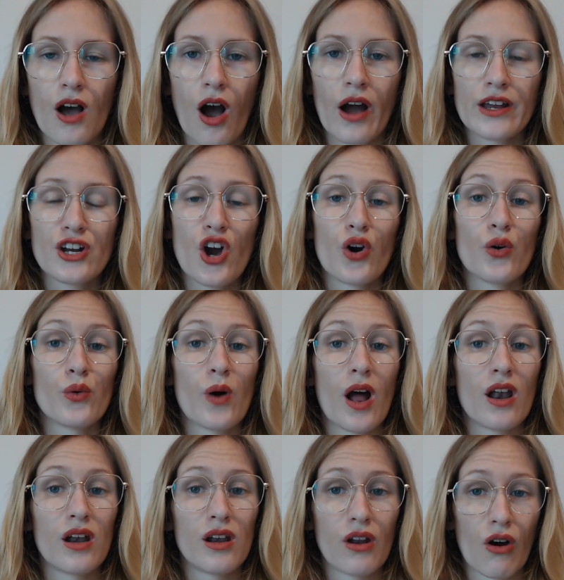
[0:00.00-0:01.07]
I know
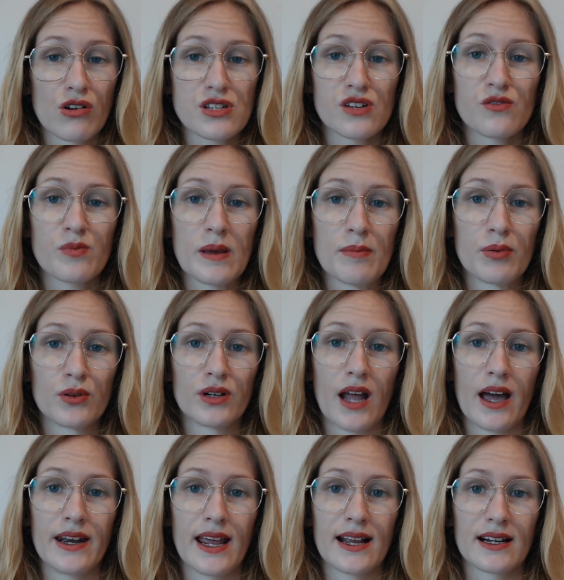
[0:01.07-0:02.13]
a lot of people
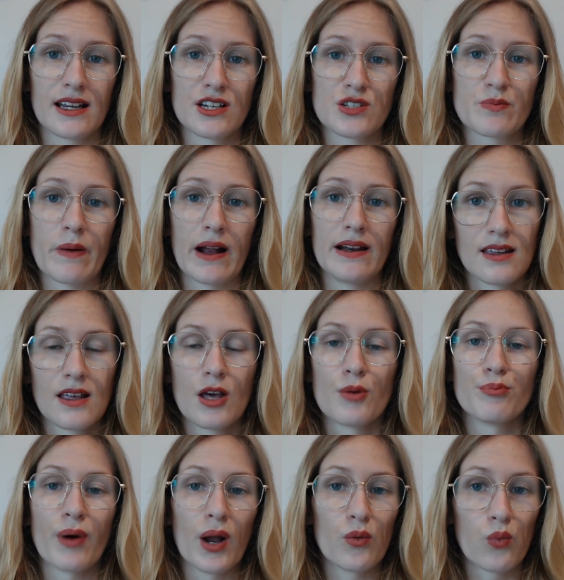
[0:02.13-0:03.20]
learn English by
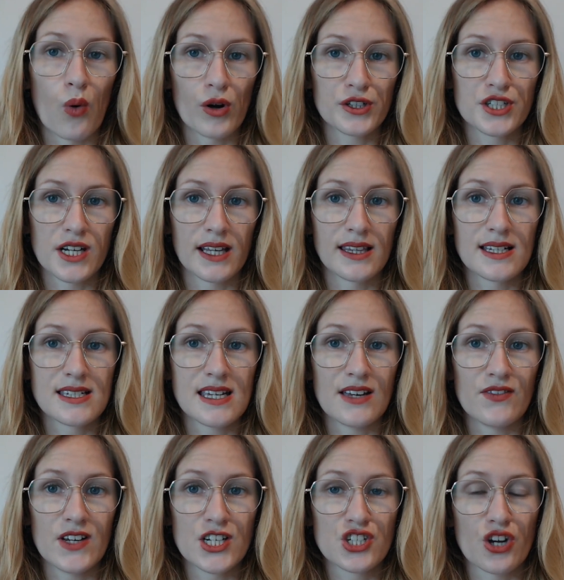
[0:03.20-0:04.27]
watching the
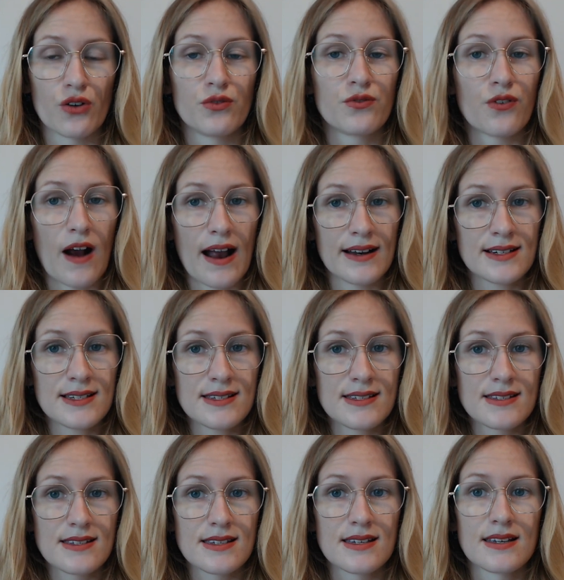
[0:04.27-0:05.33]
TV show
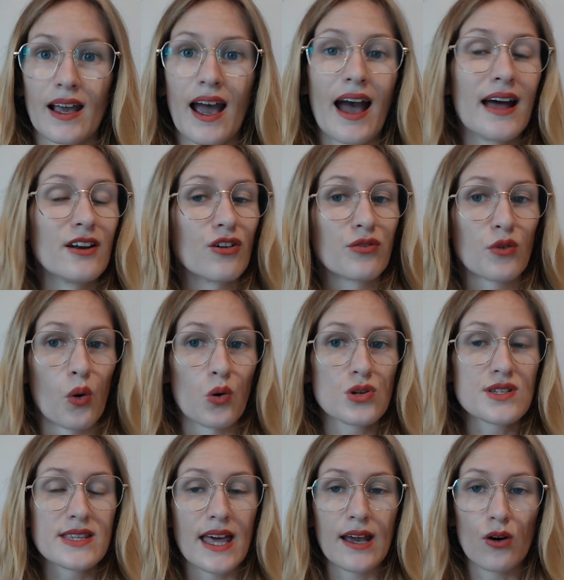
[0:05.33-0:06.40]
Friends, and of
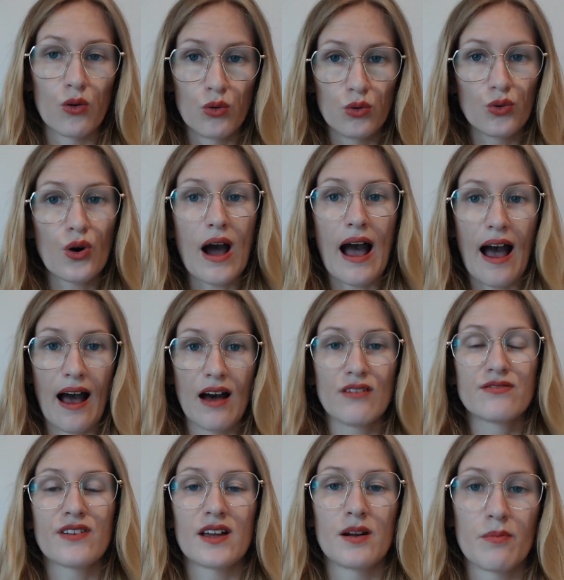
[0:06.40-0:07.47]
course they all
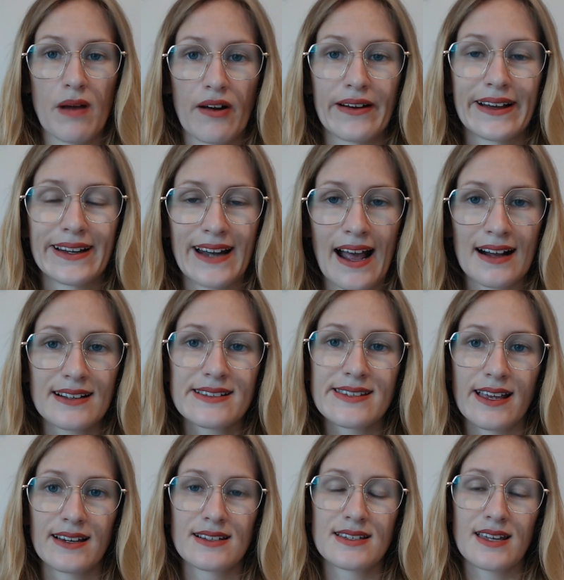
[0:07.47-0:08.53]
have an American
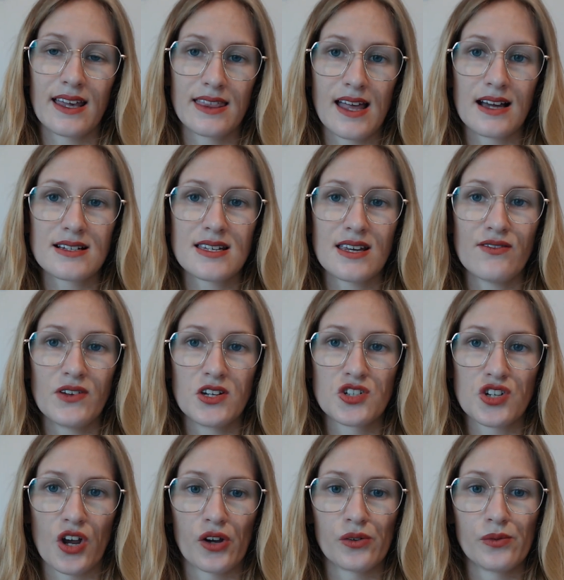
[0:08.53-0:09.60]
accent in that TV
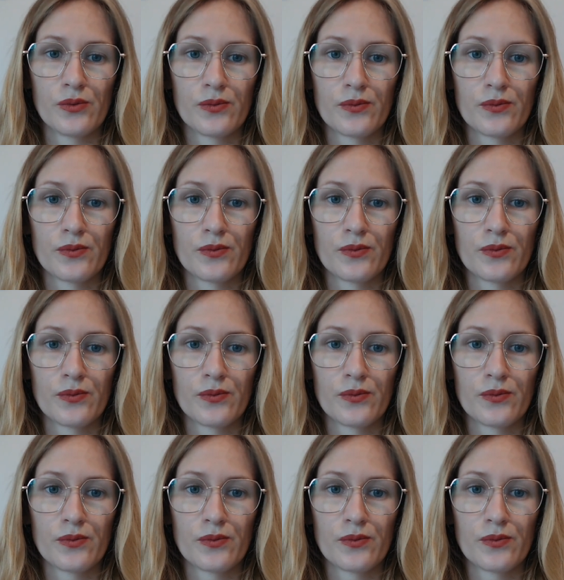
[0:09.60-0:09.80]
show.